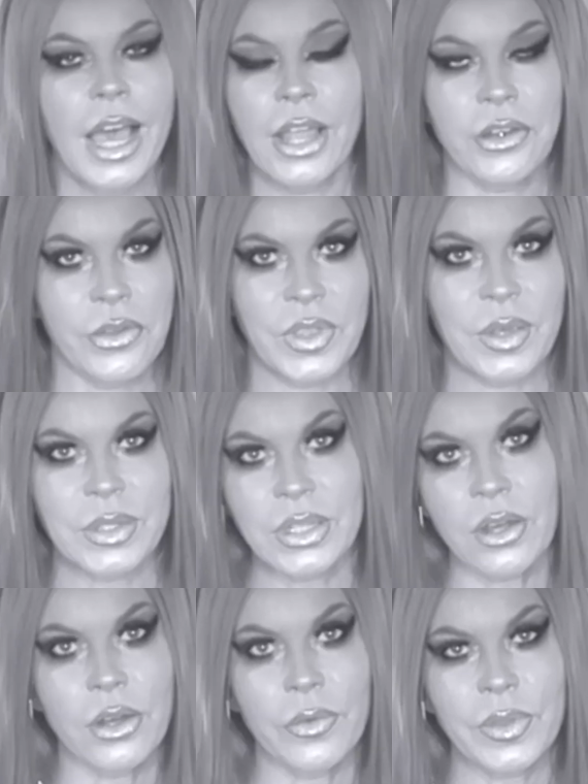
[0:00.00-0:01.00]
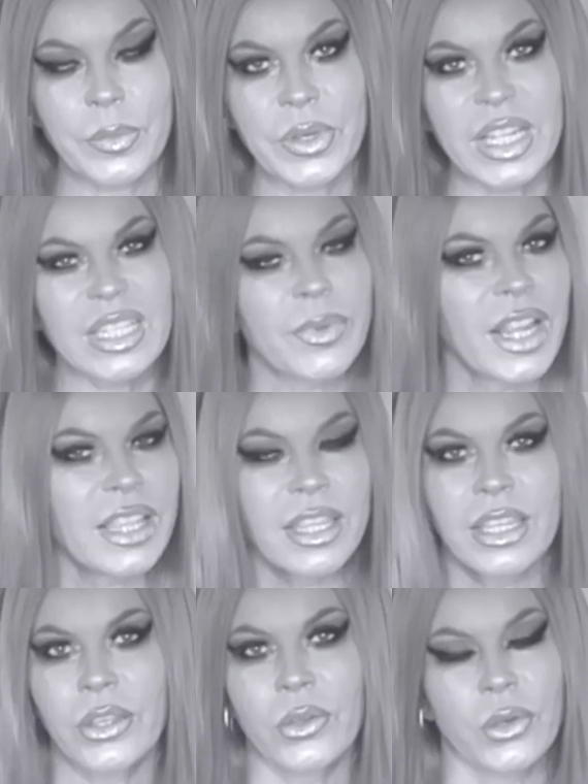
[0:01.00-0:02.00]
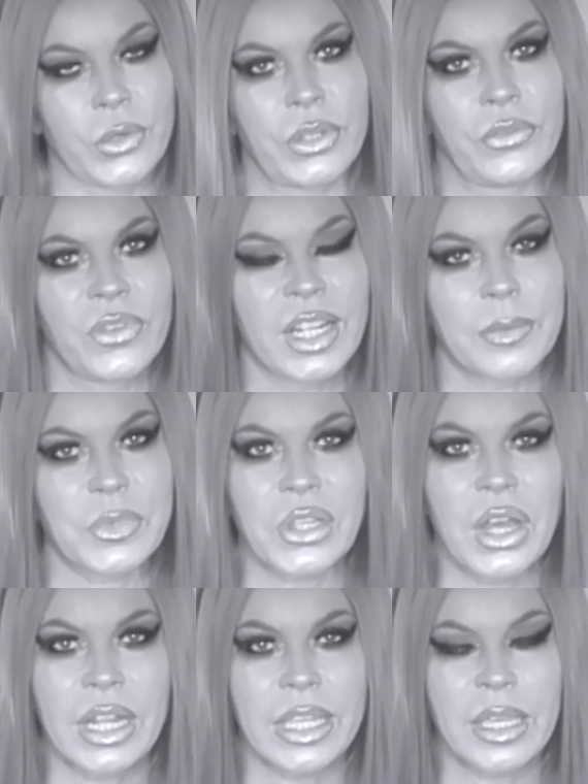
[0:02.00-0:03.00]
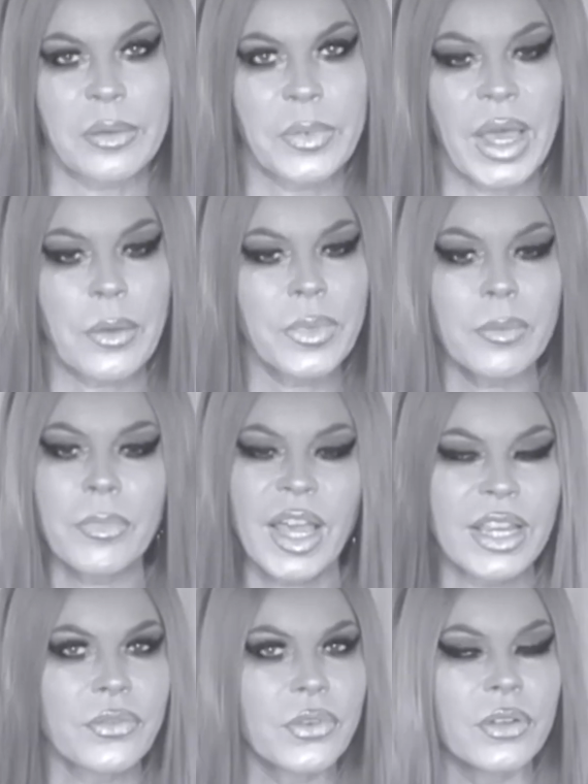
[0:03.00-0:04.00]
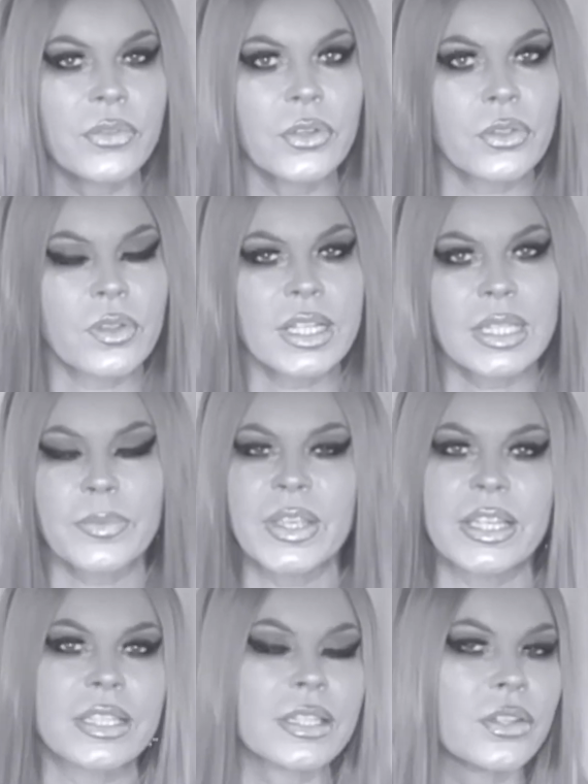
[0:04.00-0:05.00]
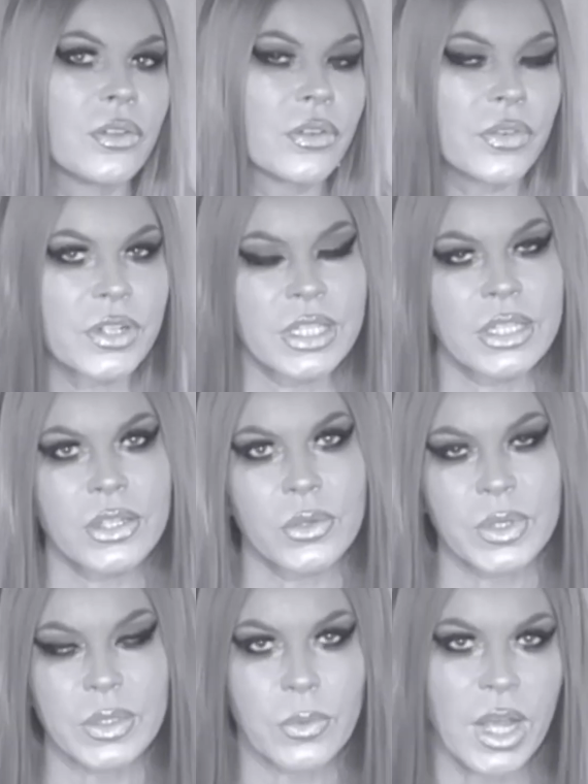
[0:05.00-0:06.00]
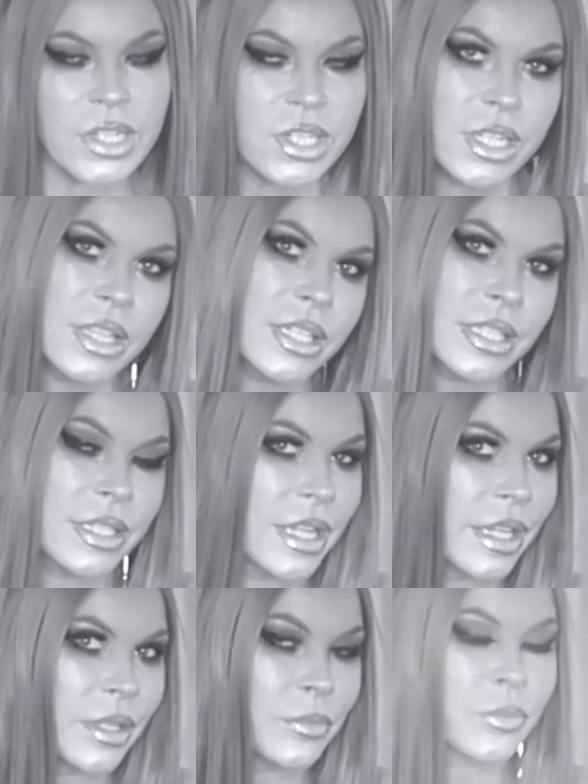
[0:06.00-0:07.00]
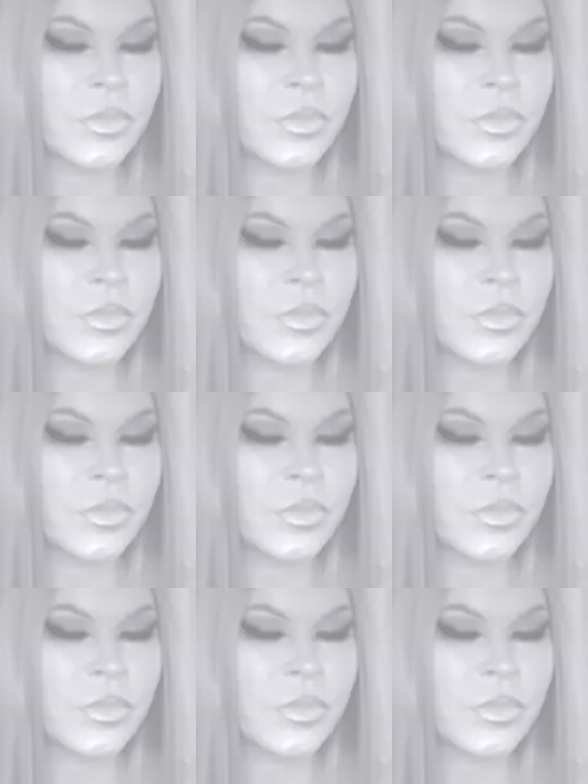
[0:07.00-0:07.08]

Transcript: I don't know if that was all over the place, but I think you know what the fuck I'm talking about. Be mindful of your thoughts, because the universe is always watching and listening.